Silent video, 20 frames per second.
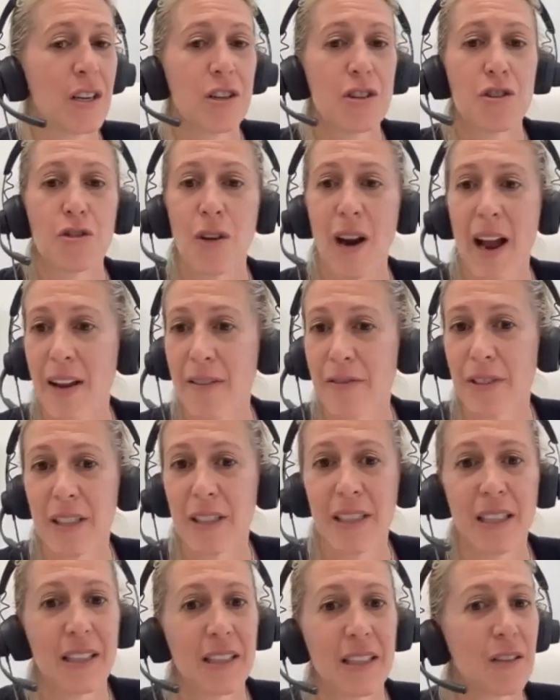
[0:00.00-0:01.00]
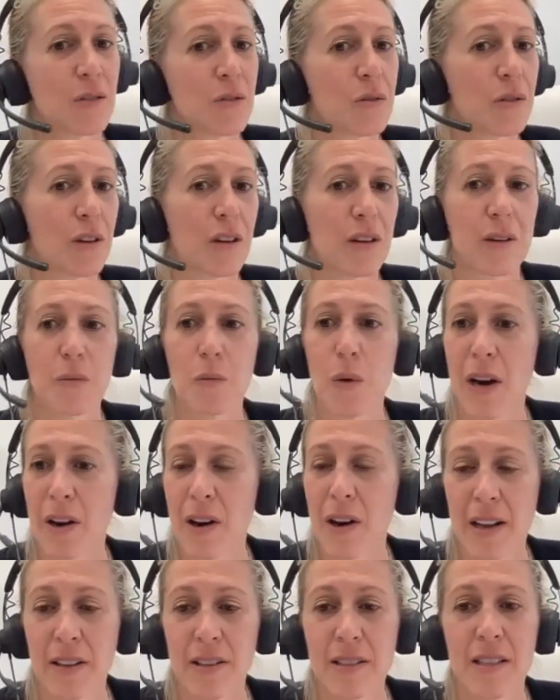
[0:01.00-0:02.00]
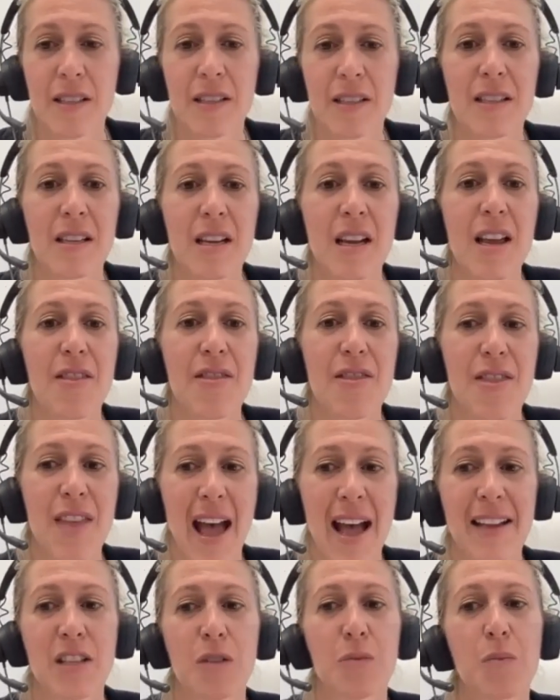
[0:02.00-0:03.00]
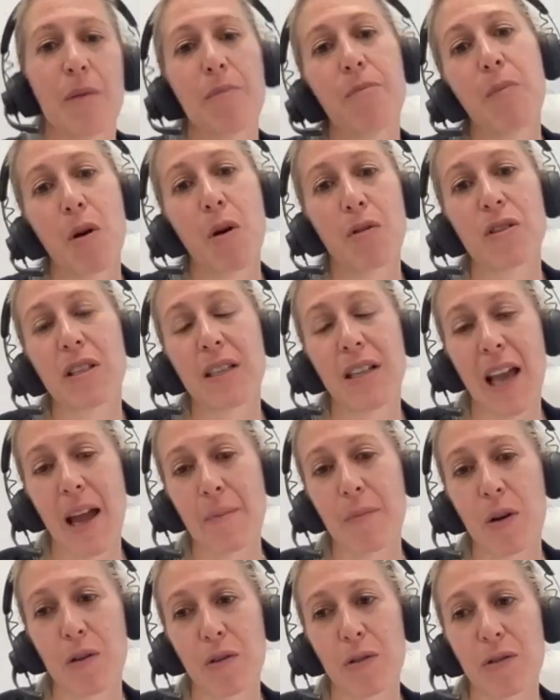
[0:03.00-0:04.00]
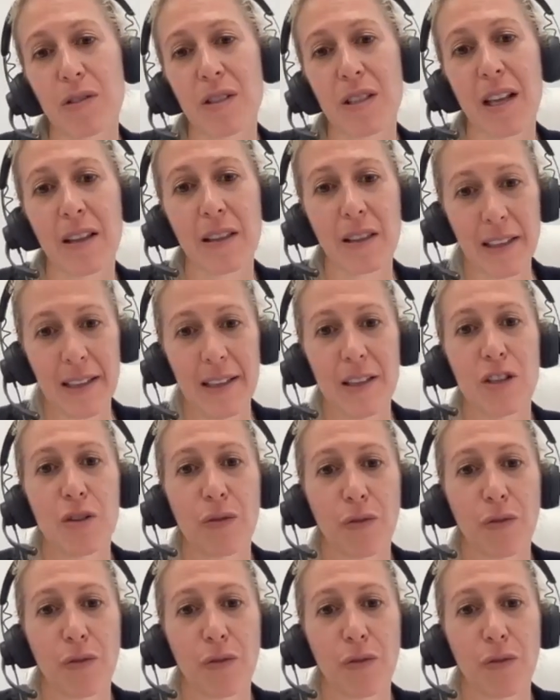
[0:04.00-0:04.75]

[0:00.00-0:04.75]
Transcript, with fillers: traveling or in warehouses, that's when most chemicals can leach